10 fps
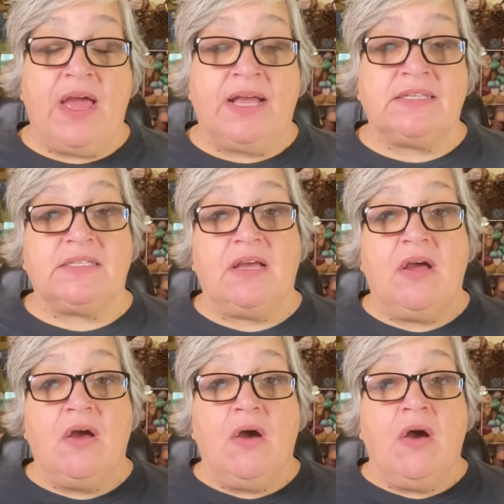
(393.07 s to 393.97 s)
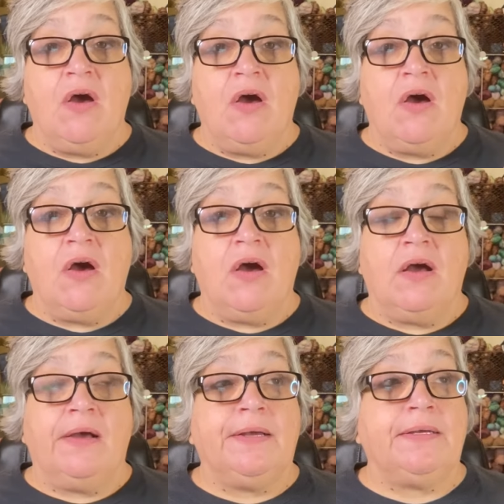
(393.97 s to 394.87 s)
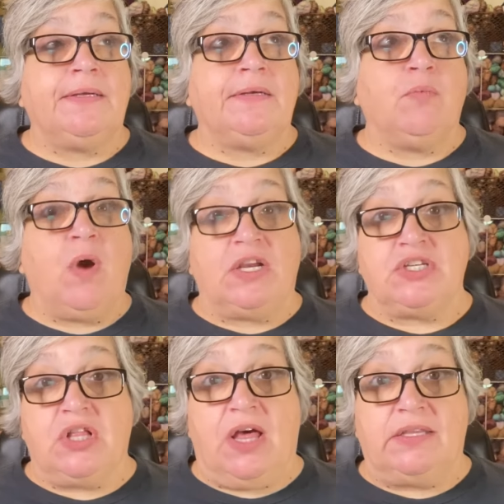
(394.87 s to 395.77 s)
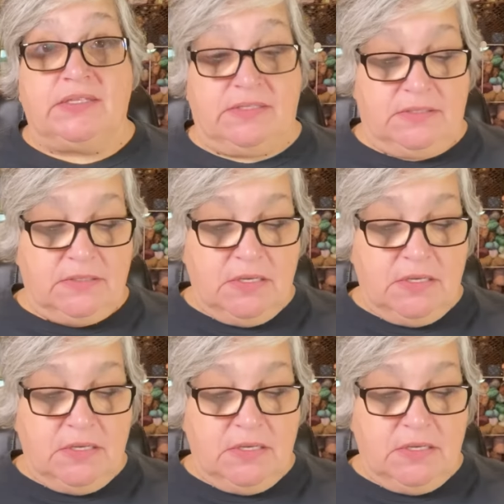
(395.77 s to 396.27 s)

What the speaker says: as washcloths.